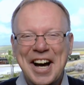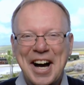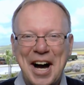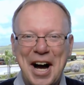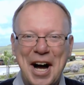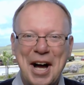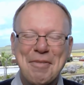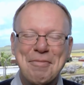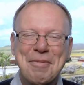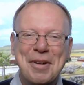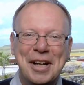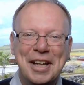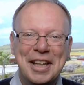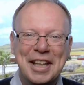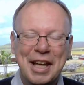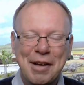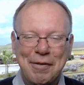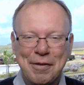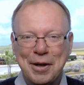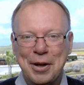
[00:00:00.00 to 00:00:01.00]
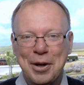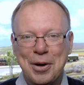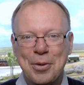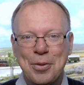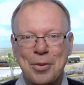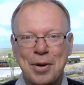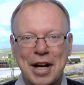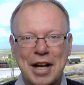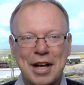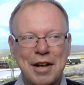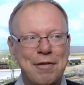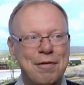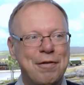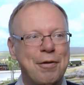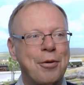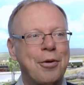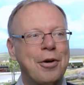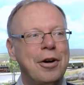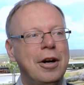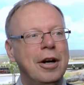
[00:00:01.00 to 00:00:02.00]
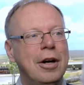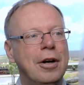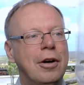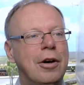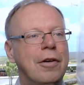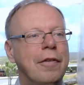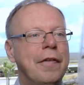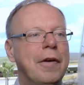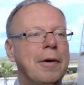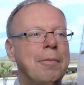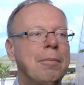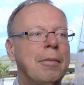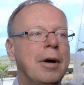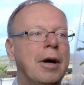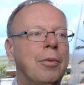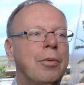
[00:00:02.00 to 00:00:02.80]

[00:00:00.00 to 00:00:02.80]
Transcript: I'm giving away four of them,